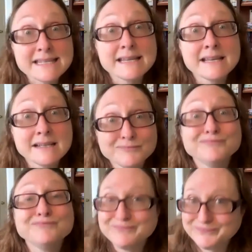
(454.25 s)
real estate
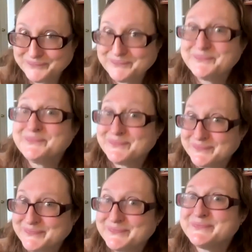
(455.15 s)
agent. So we're all
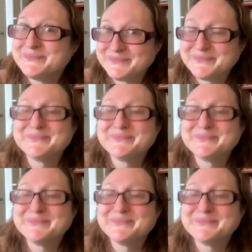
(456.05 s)
creating our